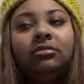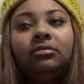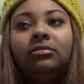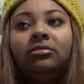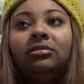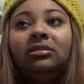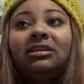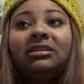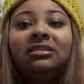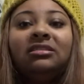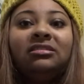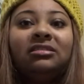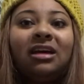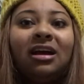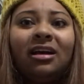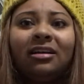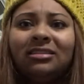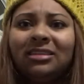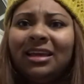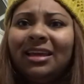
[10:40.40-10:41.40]
this
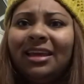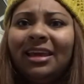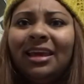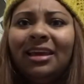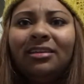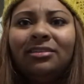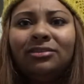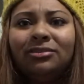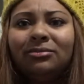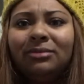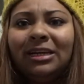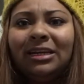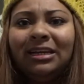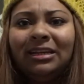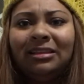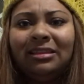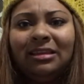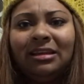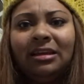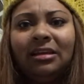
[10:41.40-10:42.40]
sucks. I can't do
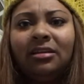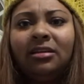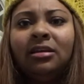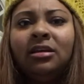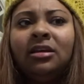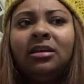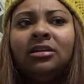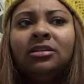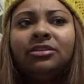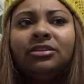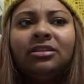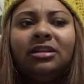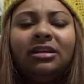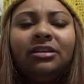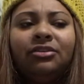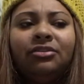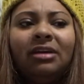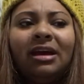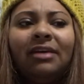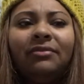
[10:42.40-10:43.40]
anything. So then
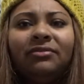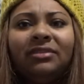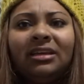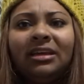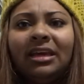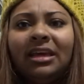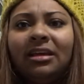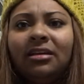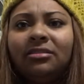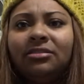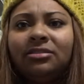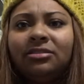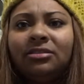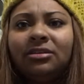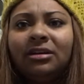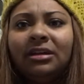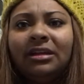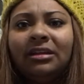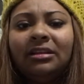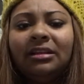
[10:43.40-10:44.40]
you have to cancel,
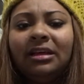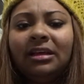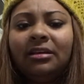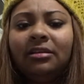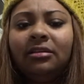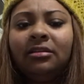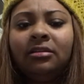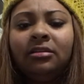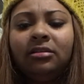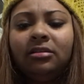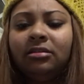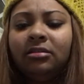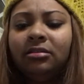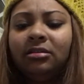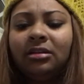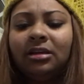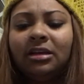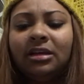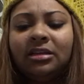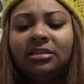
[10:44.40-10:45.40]
and then
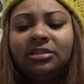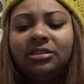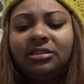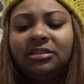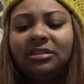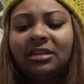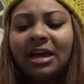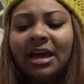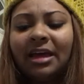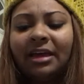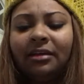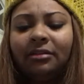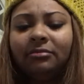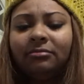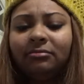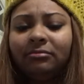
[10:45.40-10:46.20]
it's just like,